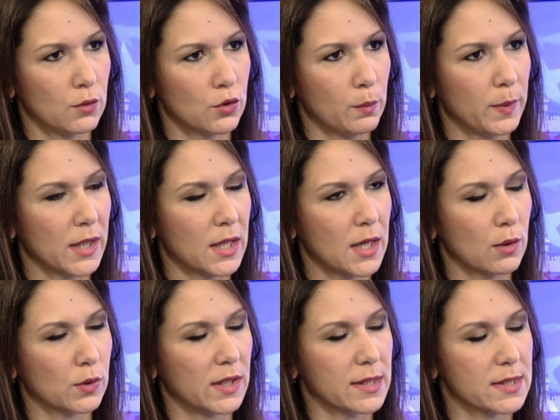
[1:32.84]
European
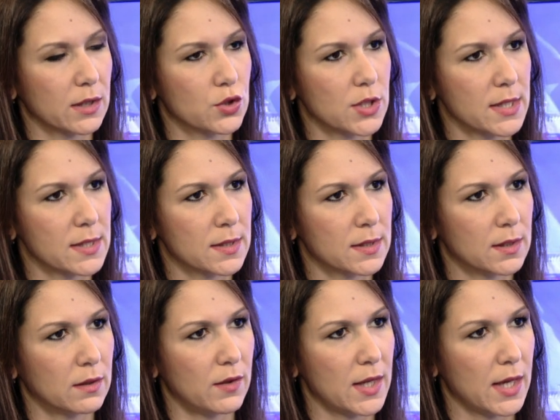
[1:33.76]
outlets
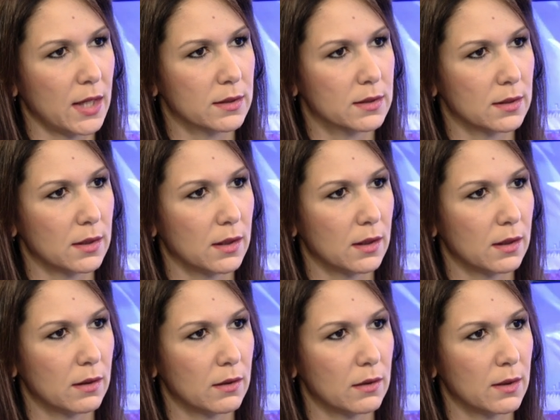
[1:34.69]
suggested that
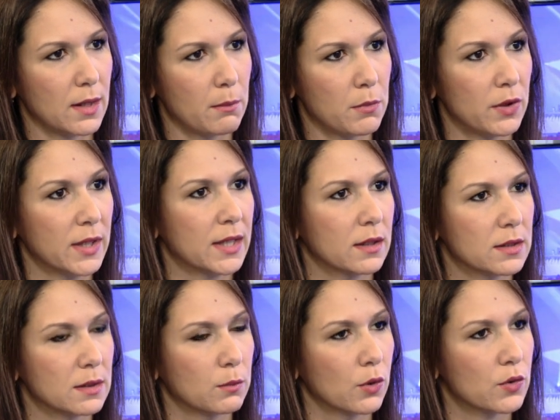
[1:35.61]
the American
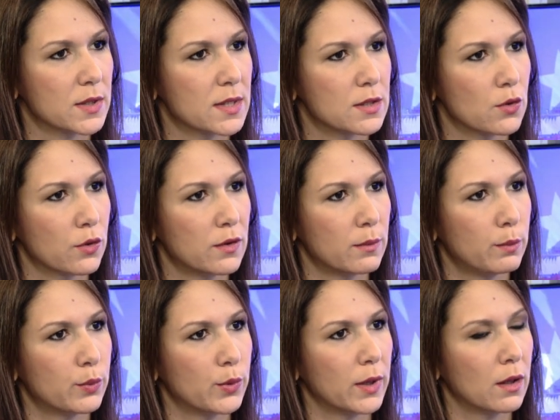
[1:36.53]
democracy is on the
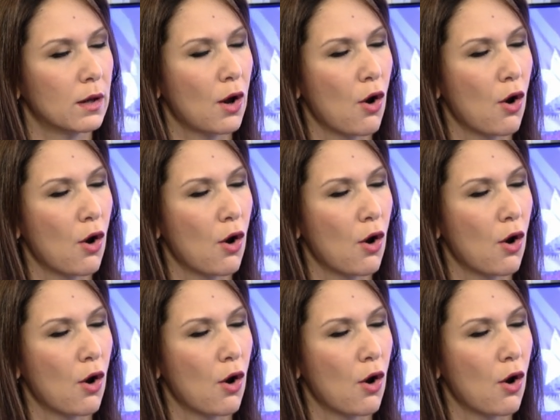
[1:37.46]
brink